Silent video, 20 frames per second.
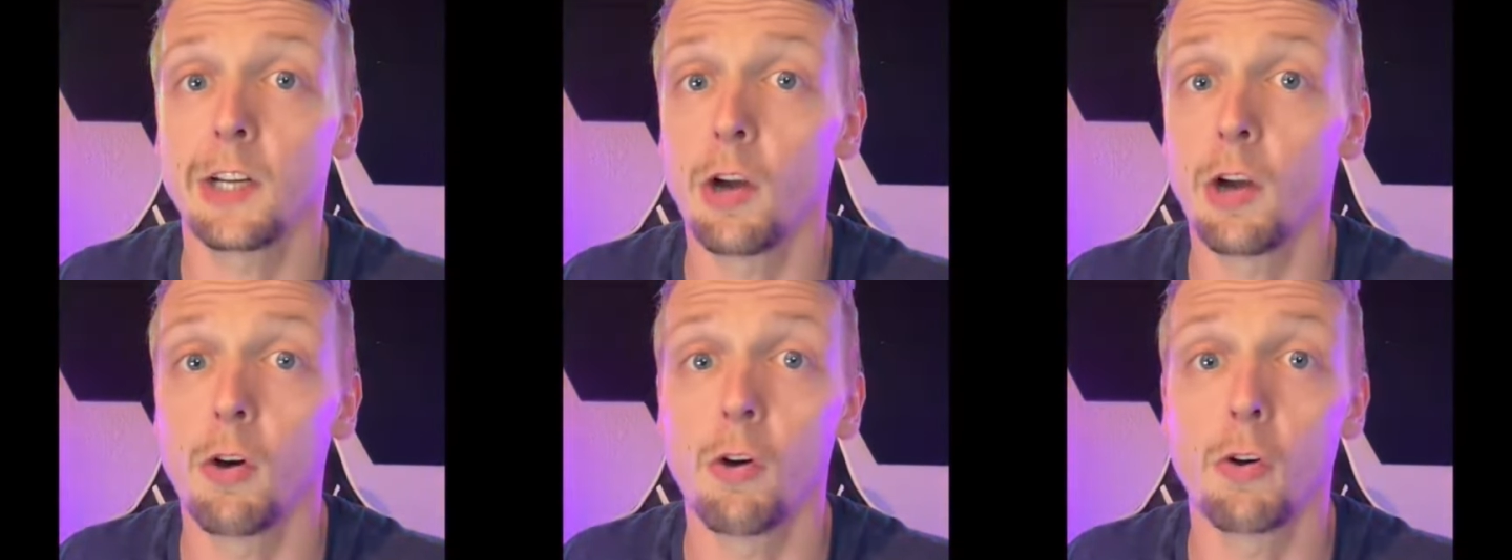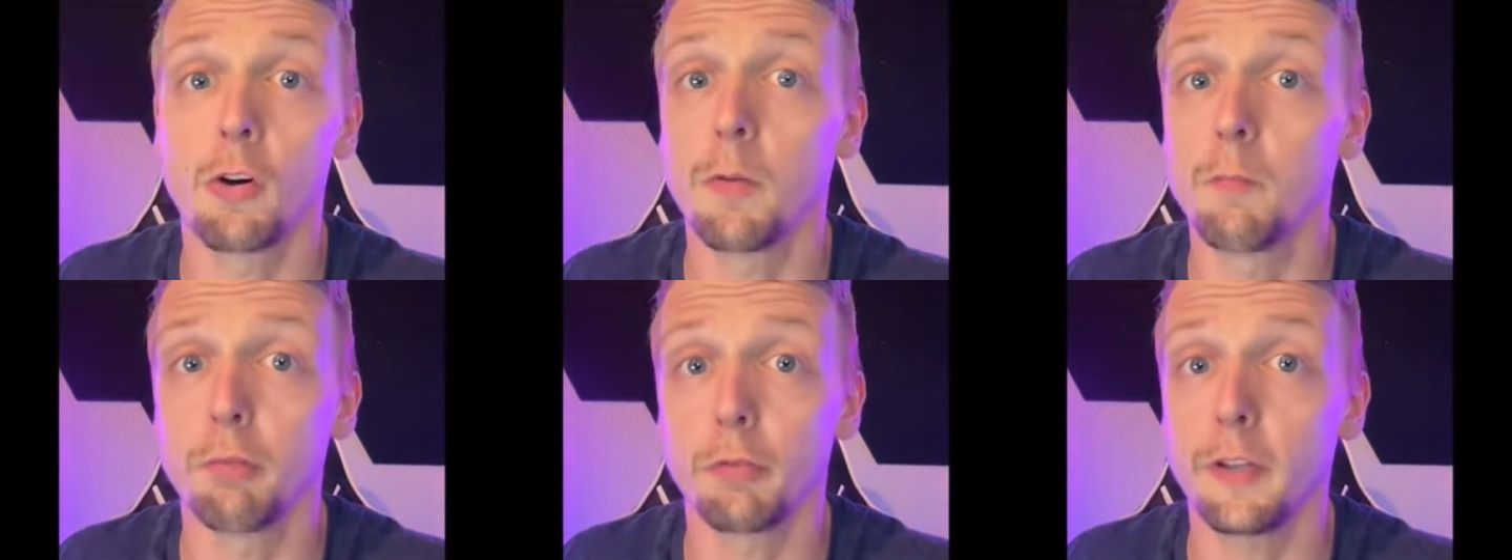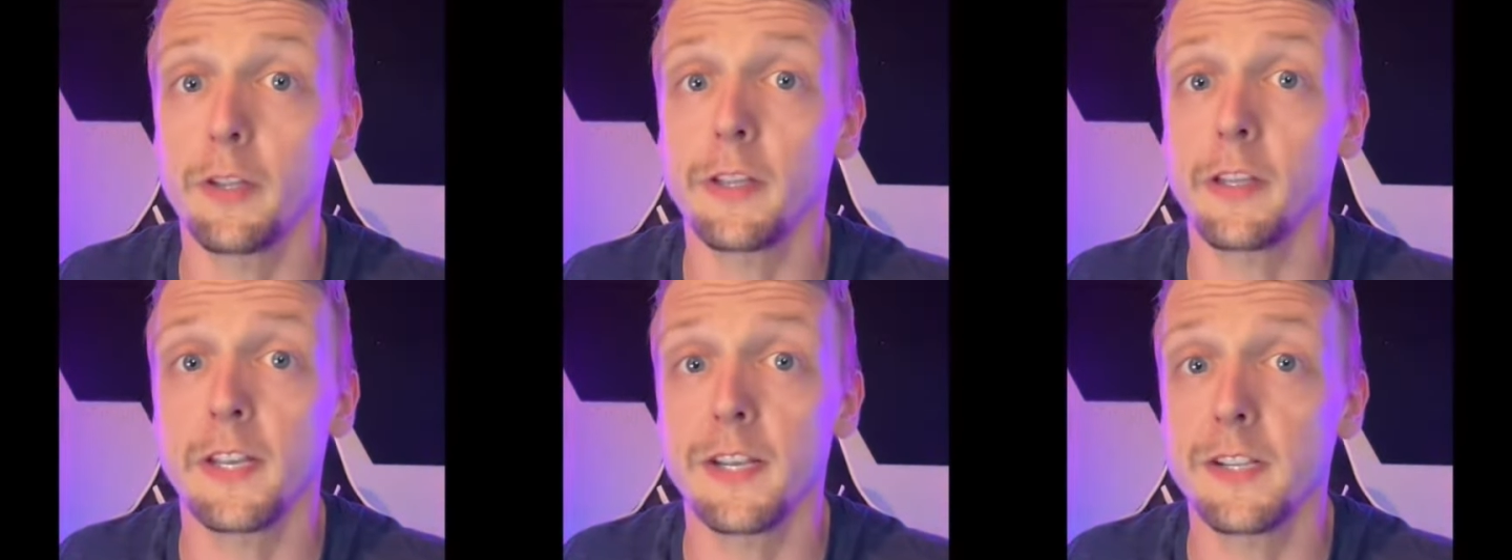go
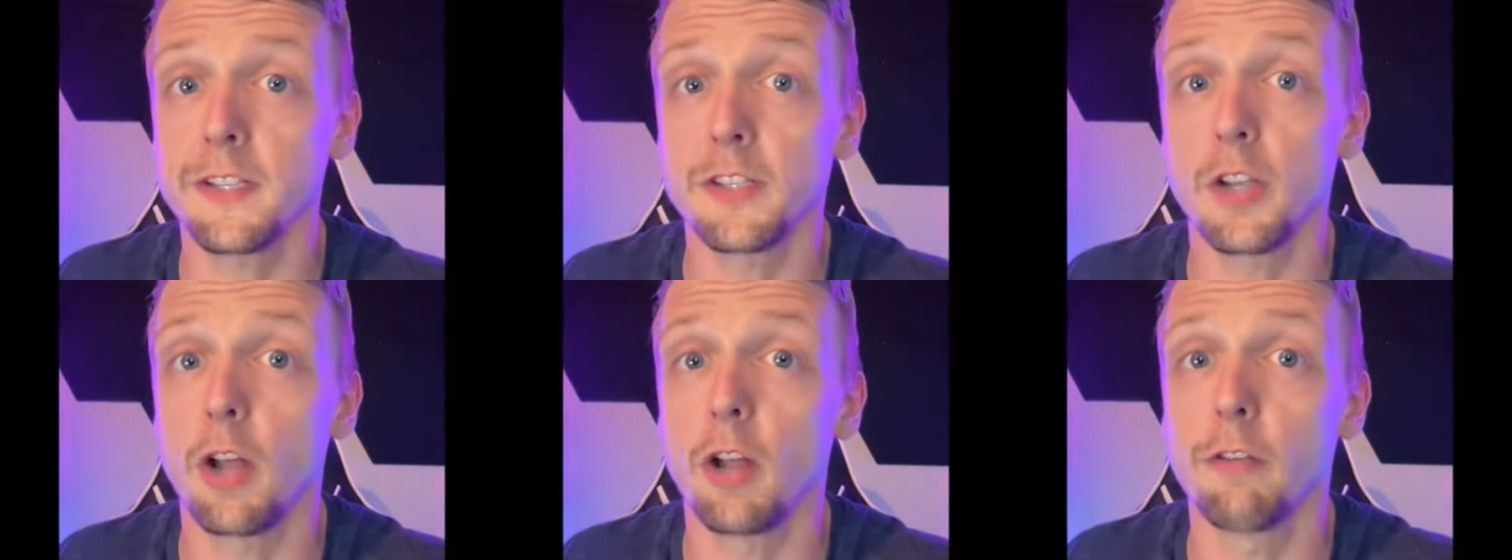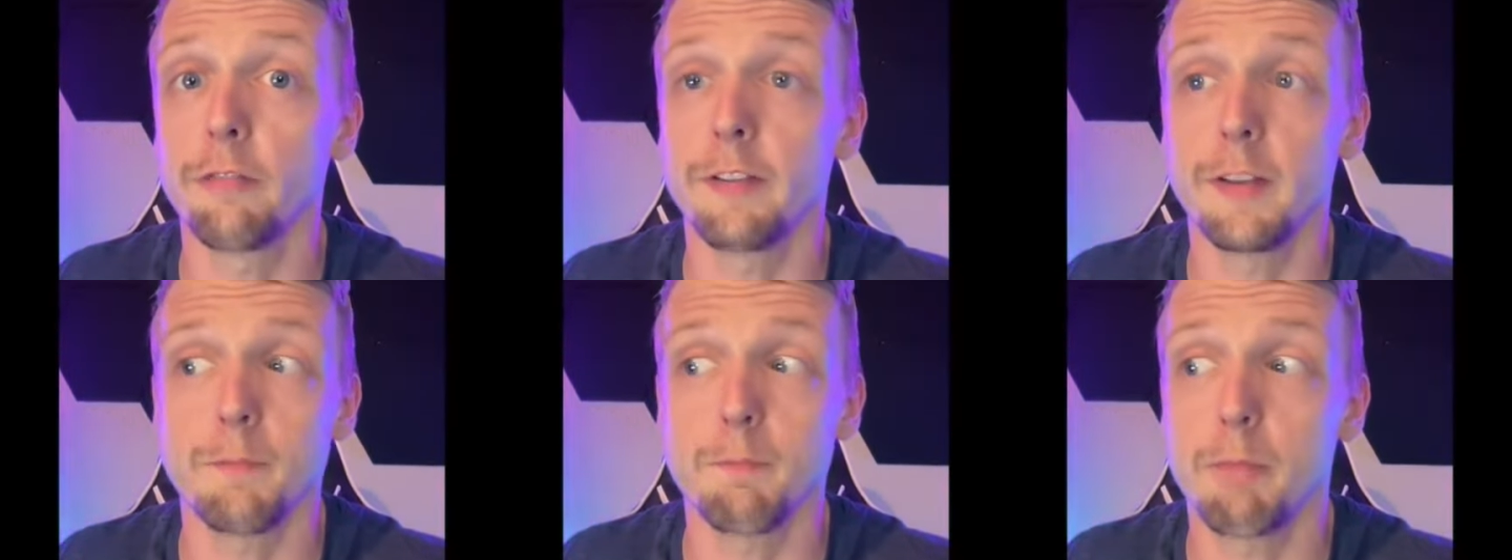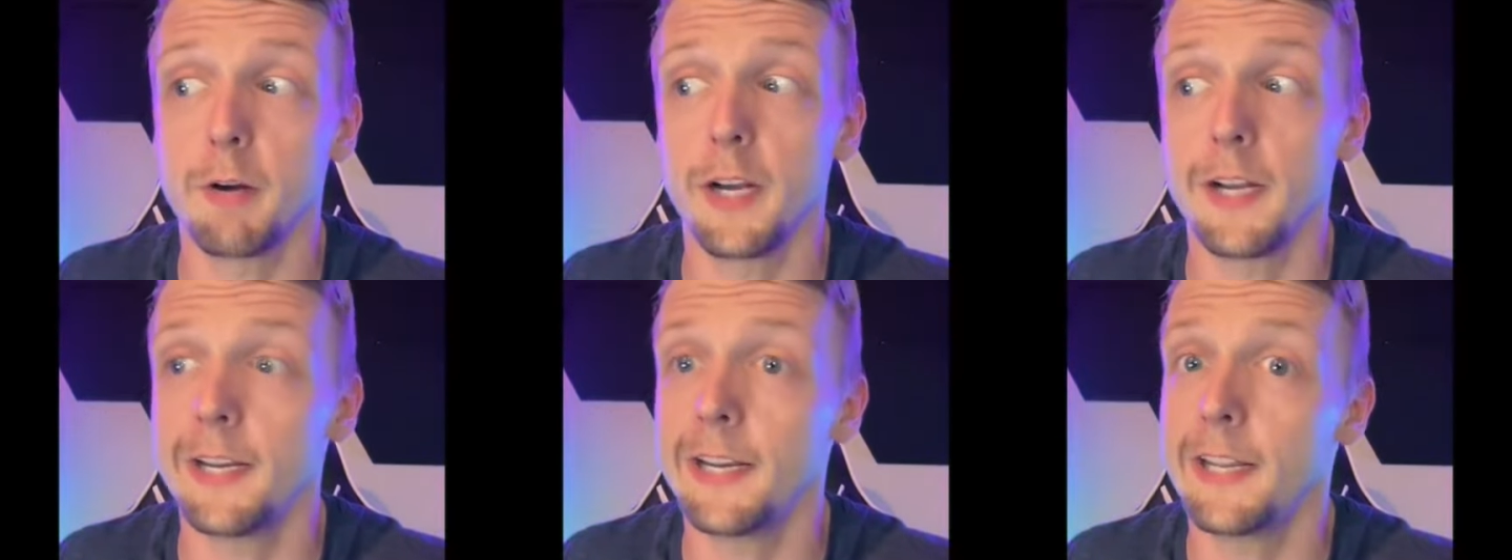completely insolvent,
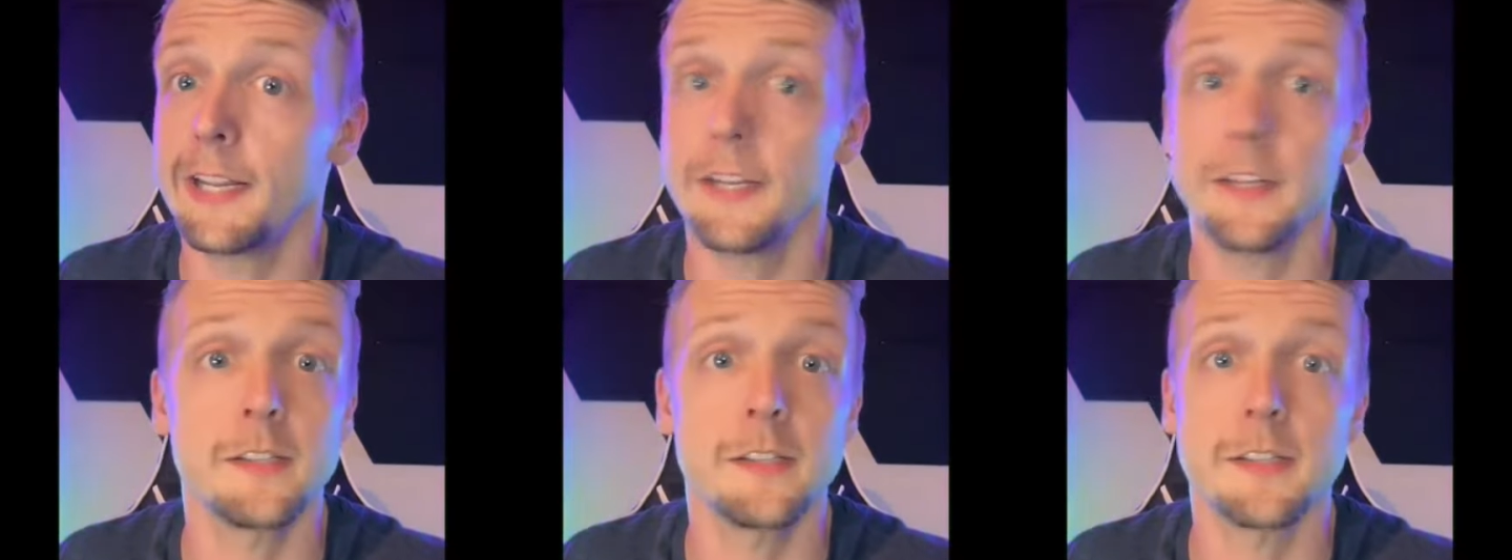but it's